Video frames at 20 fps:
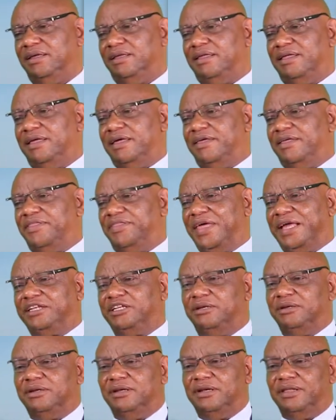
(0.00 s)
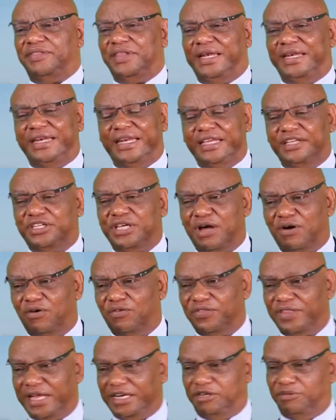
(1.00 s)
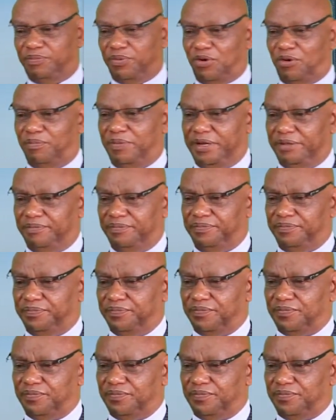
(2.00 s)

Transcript: the nature of that problem?